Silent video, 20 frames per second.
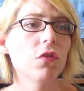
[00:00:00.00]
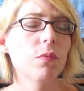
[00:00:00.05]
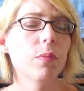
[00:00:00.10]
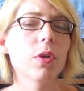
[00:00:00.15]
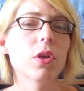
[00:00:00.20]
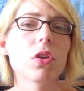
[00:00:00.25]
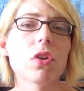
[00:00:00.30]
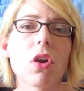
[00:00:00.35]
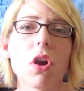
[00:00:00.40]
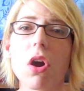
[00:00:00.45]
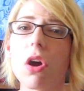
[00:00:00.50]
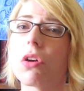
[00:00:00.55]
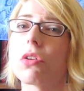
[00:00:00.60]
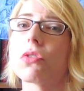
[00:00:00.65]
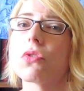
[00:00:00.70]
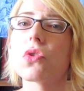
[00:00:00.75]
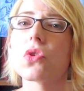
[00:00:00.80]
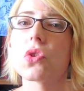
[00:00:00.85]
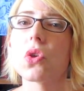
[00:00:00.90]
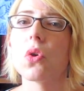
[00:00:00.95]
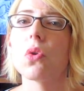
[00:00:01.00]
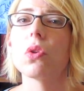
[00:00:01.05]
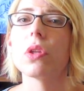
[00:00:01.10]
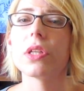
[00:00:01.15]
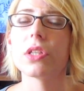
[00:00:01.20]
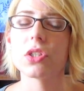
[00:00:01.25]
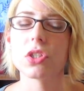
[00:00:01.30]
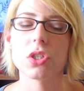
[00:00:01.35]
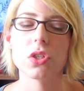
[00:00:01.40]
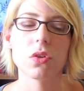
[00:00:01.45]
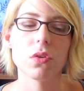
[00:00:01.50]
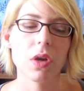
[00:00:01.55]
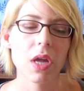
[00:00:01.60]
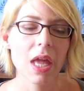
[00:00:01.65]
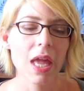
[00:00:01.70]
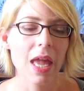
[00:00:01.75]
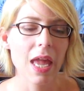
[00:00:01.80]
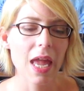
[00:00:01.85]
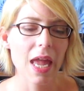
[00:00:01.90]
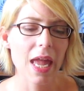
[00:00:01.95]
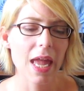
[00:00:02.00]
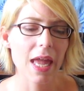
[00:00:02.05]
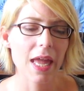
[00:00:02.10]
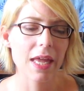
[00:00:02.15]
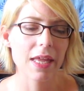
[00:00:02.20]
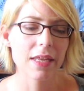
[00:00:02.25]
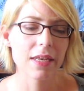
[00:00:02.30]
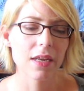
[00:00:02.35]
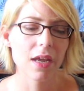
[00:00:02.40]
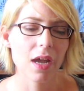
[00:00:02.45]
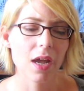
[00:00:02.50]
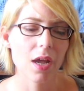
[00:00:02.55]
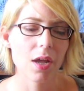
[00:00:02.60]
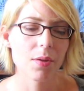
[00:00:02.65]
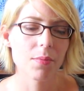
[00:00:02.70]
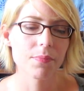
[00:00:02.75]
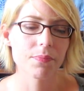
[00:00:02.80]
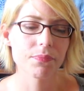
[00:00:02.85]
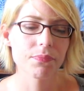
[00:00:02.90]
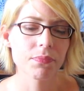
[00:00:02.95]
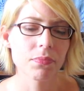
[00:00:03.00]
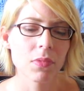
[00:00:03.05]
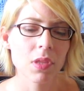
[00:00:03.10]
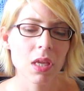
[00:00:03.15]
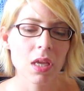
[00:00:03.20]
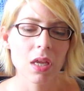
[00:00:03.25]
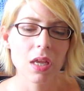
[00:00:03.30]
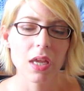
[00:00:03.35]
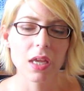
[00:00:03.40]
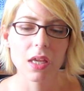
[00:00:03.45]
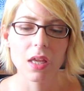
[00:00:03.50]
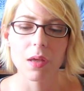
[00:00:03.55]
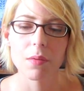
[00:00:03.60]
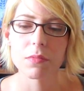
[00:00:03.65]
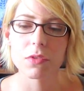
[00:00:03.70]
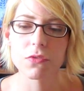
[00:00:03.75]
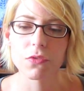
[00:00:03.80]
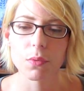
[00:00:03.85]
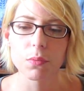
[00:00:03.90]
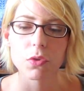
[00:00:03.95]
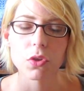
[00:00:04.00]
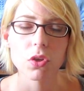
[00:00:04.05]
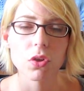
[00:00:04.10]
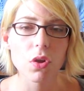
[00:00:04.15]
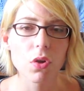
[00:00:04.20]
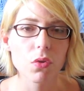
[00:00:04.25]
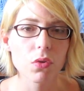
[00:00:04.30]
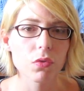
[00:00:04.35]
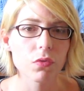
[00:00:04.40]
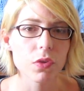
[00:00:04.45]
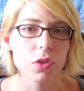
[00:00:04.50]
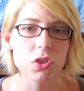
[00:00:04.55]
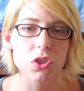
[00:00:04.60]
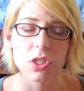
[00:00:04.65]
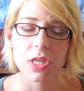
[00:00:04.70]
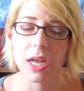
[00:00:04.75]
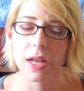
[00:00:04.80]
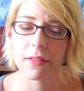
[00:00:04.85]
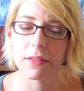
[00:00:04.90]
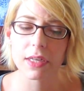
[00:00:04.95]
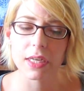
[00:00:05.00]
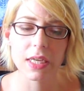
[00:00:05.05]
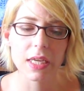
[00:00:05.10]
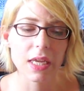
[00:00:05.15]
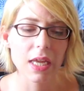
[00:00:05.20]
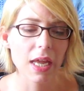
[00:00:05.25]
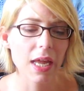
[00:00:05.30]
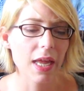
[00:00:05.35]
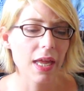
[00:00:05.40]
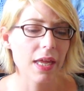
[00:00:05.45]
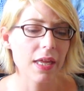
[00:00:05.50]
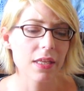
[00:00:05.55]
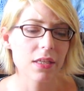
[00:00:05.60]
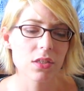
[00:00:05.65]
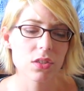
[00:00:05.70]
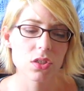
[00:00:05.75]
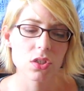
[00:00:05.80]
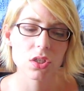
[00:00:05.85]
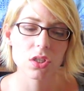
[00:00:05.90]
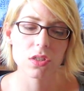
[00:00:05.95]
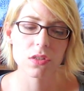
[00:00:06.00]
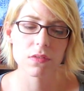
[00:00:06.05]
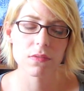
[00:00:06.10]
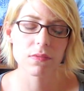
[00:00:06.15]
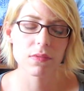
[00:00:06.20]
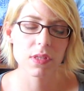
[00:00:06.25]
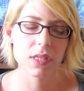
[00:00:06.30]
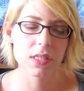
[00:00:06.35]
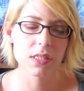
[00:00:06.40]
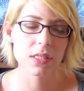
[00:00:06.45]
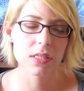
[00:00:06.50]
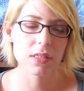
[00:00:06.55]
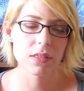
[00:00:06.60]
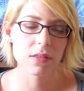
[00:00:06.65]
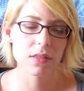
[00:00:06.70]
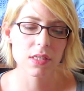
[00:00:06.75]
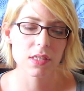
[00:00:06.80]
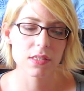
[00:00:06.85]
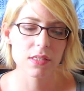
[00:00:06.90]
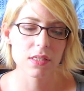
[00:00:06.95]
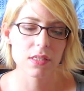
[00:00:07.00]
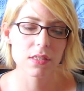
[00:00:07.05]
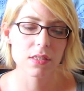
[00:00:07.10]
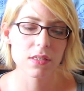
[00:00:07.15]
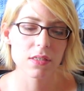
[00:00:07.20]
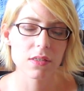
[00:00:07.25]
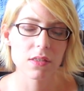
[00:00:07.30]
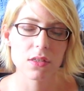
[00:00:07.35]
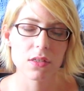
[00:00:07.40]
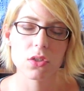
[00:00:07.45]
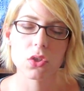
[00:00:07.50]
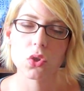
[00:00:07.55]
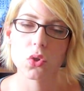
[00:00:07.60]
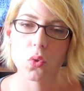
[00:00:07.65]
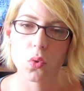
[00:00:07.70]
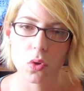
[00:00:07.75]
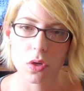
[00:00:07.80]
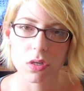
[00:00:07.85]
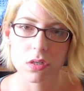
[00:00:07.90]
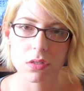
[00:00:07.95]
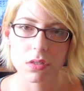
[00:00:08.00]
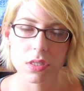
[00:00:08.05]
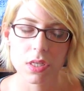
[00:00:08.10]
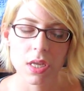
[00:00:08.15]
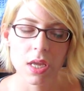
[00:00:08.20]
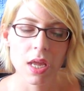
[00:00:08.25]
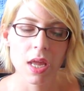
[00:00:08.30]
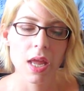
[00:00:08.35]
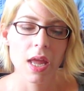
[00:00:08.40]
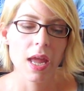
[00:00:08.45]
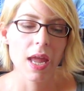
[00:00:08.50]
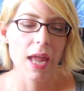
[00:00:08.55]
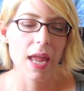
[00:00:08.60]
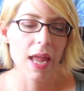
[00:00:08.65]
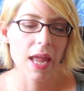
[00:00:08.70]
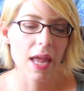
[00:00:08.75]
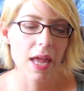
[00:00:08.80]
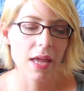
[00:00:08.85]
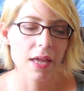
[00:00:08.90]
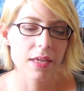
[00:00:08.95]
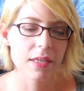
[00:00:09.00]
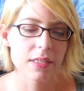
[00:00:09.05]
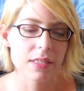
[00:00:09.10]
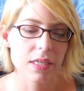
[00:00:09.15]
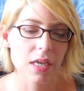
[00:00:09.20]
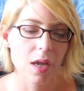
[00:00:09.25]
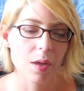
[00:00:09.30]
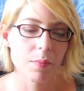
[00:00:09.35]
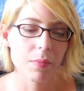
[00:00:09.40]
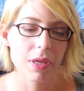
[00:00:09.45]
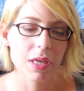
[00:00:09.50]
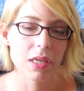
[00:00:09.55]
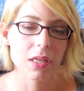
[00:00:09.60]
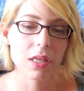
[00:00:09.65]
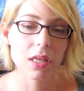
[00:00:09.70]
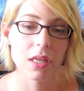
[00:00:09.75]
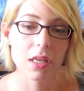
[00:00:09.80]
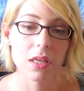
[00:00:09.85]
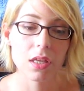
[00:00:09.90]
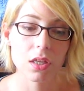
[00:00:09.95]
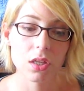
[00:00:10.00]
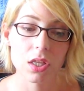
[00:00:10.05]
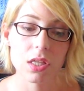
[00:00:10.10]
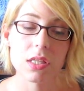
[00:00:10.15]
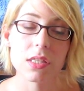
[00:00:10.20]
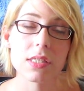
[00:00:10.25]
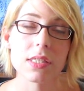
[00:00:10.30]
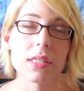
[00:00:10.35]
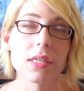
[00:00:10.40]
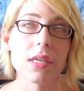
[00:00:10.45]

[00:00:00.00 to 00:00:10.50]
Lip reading: put your heart and soul into. And it comes from your own originality, and this is yours. And it's